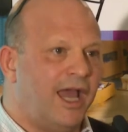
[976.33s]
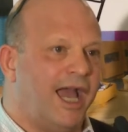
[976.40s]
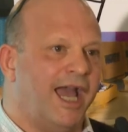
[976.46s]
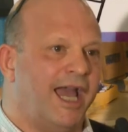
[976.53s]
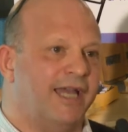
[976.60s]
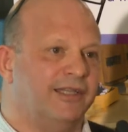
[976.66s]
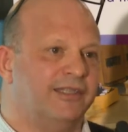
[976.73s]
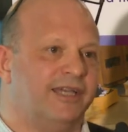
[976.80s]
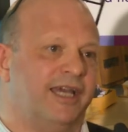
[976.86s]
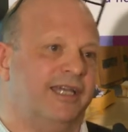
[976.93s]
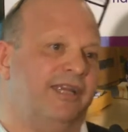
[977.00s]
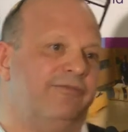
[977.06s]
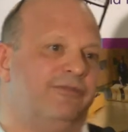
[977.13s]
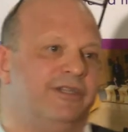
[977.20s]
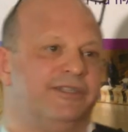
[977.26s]
And at
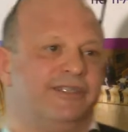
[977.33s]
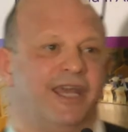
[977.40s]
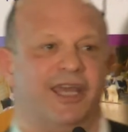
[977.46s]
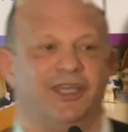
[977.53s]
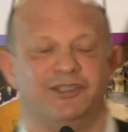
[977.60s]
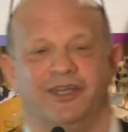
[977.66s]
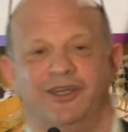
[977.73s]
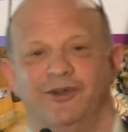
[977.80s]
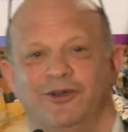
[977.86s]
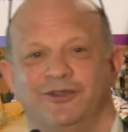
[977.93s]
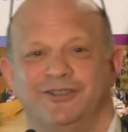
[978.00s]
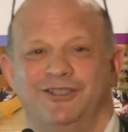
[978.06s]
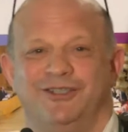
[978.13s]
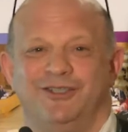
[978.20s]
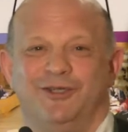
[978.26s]
every stage, they
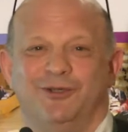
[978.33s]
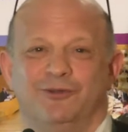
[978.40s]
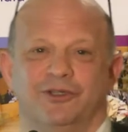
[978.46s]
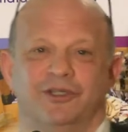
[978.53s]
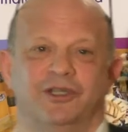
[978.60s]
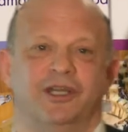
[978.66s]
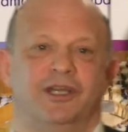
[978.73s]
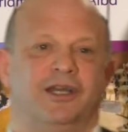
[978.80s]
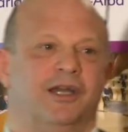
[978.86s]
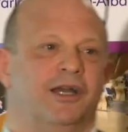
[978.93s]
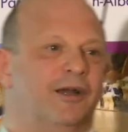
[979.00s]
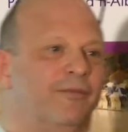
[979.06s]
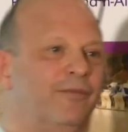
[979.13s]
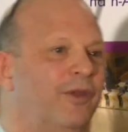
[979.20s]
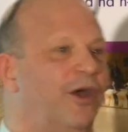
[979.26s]
asked these children,
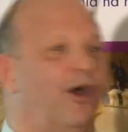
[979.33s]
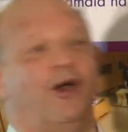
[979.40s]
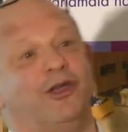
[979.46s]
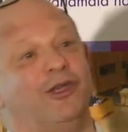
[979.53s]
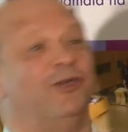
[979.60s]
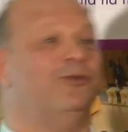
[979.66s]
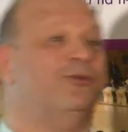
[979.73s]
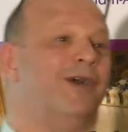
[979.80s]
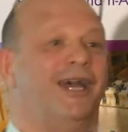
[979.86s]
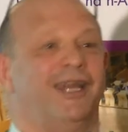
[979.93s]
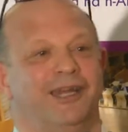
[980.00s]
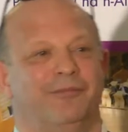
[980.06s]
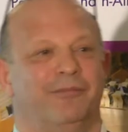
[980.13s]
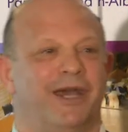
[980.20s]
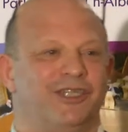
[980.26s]
um, are you an
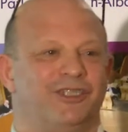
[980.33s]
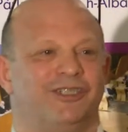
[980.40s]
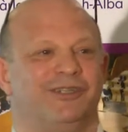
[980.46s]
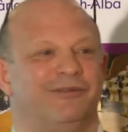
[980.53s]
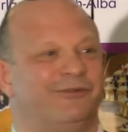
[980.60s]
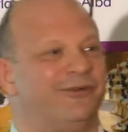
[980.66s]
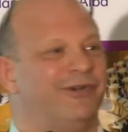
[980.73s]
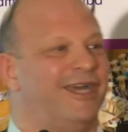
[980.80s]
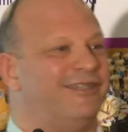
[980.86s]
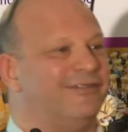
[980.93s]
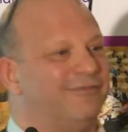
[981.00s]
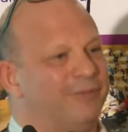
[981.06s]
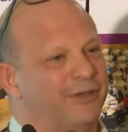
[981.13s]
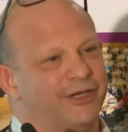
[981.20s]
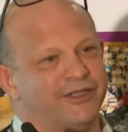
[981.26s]
imaginative,
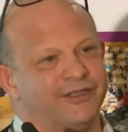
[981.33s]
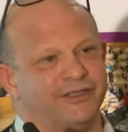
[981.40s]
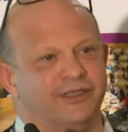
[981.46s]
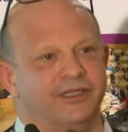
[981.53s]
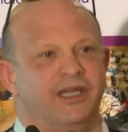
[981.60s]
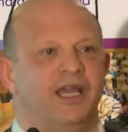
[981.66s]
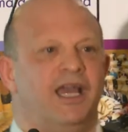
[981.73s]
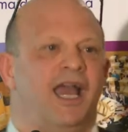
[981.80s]
creative person?